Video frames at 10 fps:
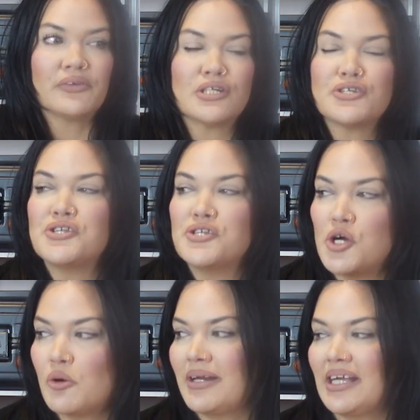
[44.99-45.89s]
There's
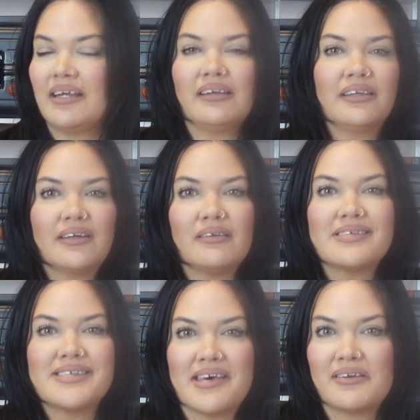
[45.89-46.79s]
so many little
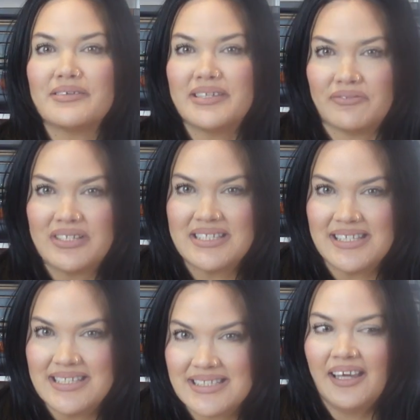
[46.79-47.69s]
subtle
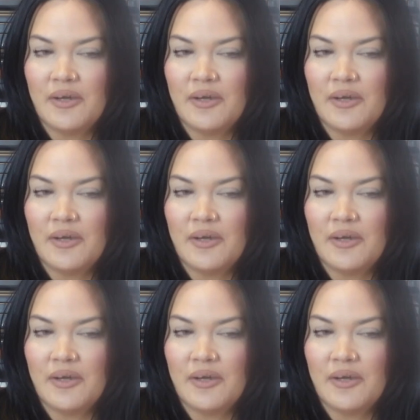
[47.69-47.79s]
differences.